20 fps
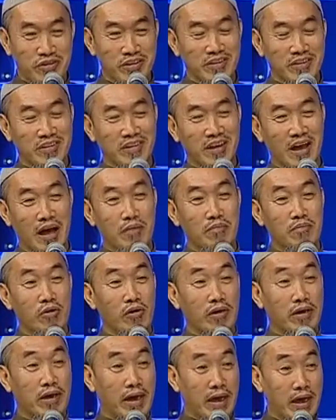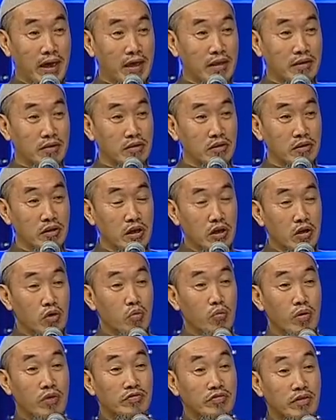question about can,
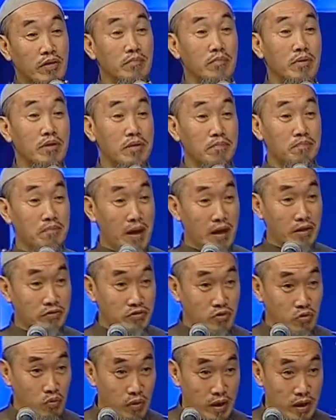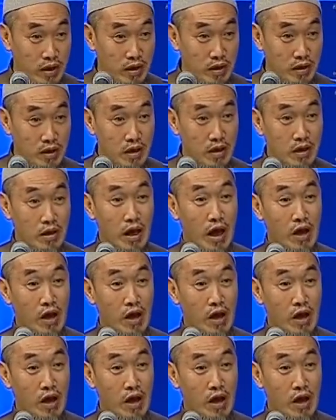when somebody pass away,